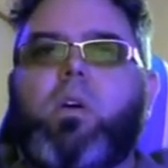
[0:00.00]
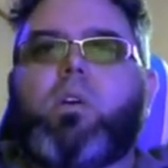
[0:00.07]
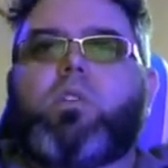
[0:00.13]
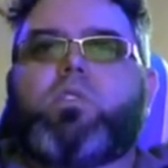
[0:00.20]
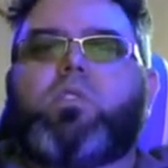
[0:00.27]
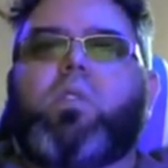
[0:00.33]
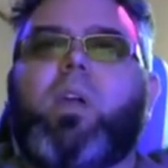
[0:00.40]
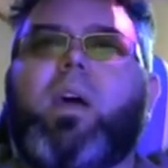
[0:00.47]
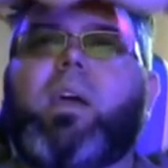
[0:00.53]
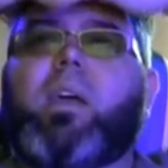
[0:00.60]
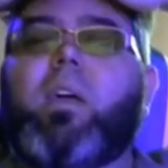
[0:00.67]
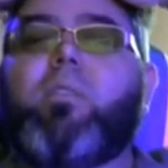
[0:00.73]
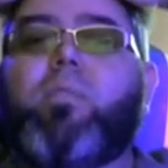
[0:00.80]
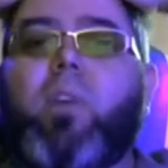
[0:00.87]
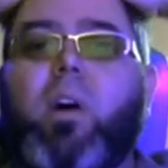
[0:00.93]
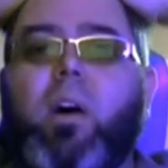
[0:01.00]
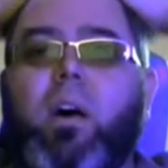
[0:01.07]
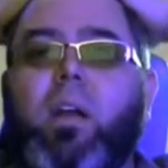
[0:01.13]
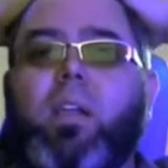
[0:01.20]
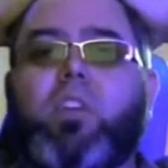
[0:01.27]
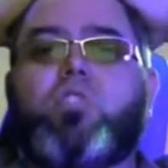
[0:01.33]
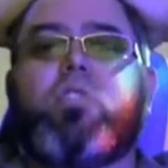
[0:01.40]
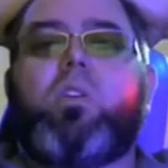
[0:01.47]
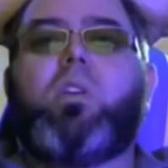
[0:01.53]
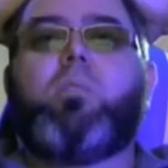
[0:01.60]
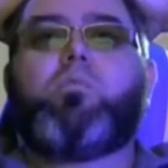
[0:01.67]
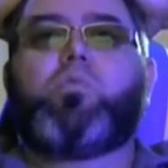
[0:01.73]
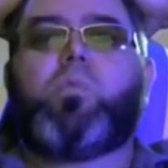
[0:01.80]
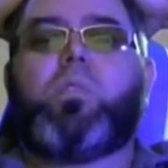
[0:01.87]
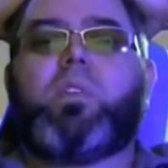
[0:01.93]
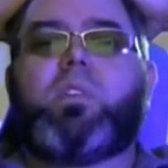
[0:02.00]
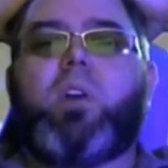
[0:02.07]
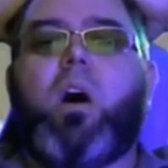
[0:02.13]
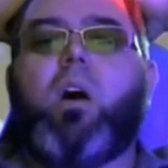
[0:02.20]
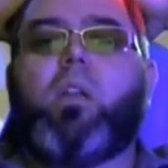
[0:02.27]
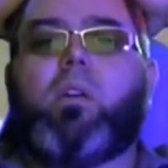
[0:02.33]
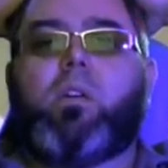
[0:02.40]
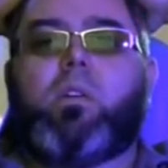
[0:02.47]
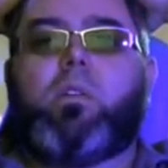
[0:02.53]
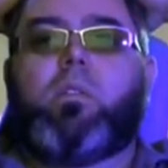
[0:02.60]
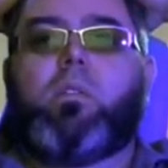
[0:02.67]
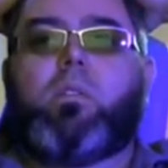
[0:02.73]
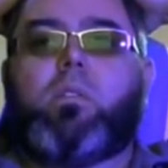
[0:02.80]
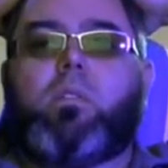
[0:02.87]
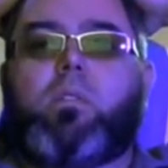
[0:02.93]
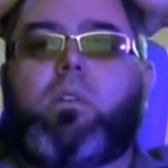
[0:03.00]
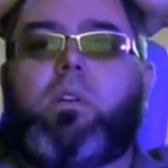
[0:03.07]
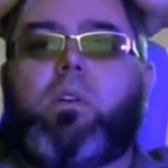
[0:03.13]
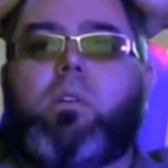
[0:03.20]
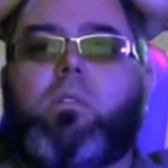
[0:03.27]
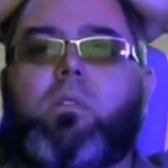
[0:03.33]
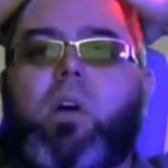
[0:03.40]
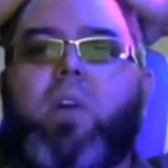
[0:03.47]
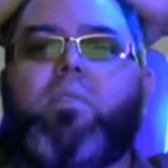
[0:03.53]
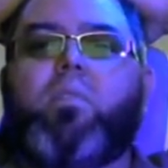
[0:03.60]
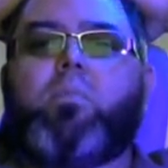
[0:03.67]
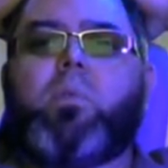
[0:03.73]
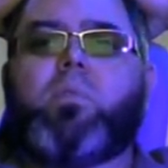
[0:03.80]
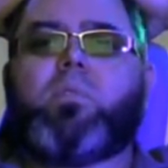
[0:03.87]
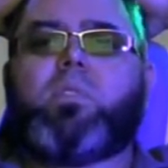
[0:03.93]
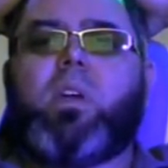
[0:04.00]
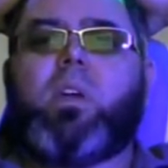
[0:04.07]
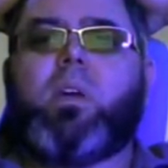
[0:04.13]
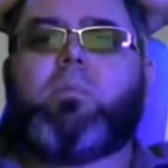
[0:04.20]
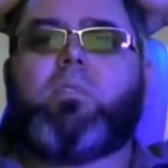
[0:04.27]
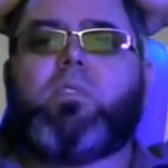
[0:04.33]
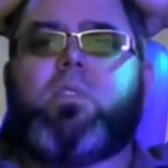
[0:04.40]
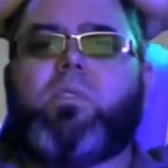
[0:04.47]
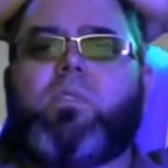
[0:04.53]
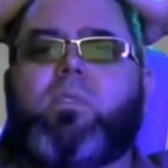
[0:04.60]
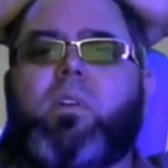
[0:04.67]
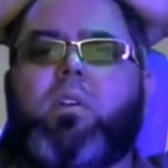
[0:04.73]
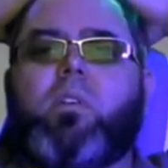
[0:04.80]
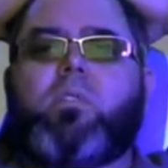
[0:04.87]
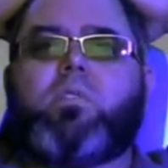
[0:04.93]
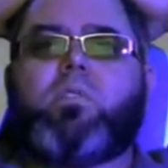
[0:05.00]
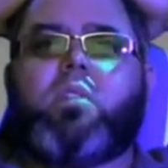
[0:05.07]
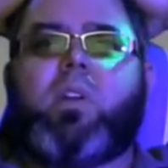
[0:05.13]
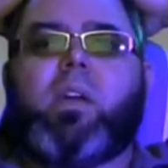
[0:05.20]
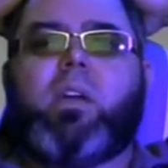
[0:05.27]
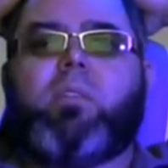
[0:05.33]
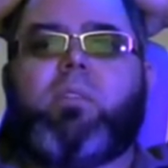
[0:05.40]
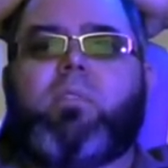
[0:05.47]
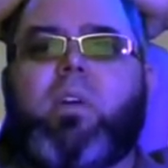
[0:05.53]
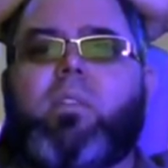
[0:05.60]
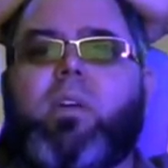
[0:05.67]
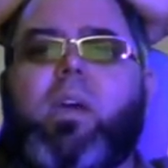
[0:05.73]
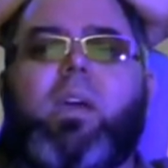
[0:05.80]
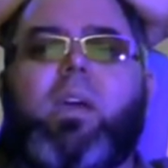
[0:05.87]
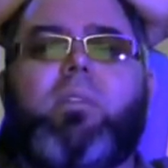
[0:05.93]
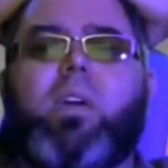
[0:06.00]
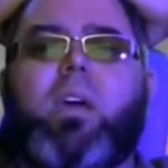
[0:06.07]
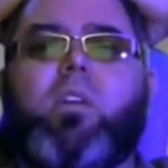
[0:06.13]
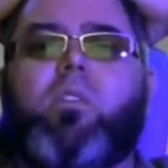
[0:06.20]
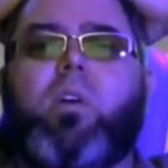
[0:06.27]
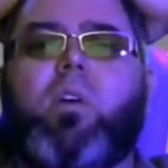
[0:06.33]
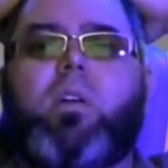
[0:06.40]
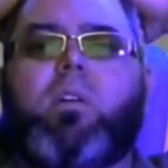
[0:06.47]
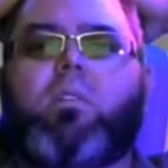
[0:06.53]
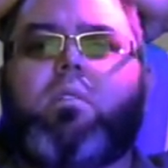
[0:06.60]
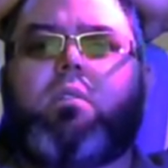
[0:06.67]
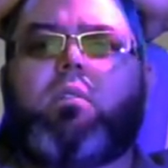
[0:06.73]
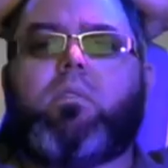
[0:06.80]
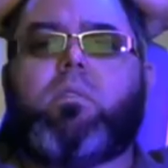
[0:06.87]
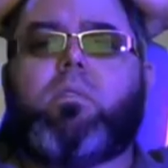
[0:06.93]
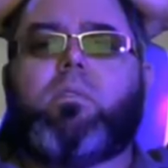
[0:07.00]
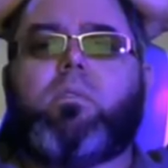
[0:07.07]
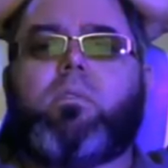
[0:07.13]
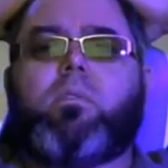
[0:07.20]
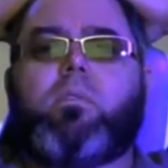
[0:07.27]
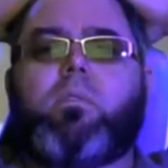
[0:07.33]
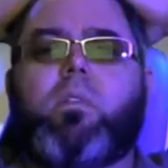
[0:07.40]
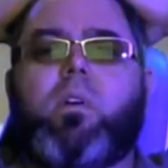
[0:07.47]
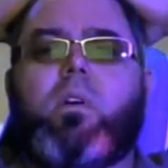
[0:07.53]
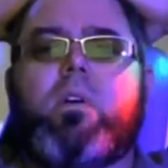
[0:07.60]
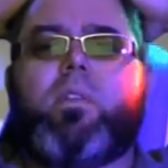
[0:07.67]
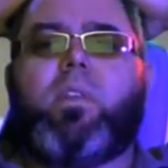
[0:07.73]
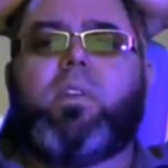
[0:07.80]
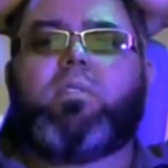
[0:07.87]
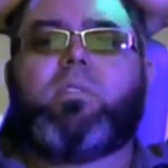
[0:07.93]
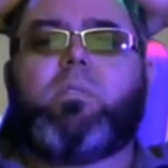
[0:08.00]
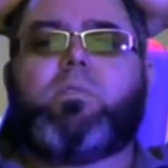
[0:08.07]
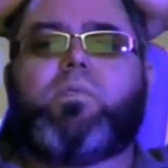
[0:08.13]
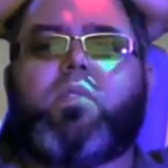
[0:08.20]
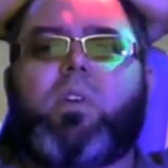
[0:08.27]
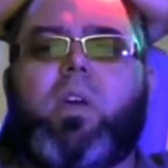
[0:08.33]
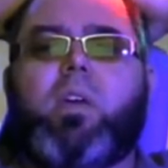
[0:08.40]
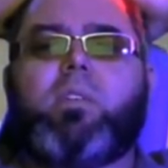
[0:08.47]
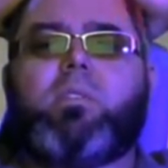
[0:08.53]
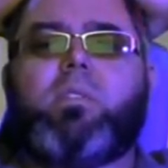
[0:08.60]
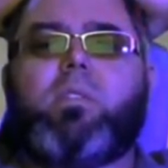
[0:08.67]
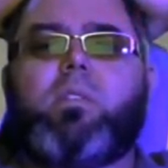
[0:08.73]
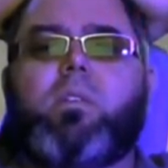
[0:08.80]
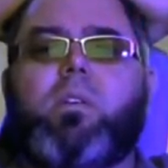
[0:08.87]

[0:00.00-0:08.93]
So like if Electroneum was worth $1, you know, I've heard people saying up to $35, and I give the guy credit. I think his name is Fugazi.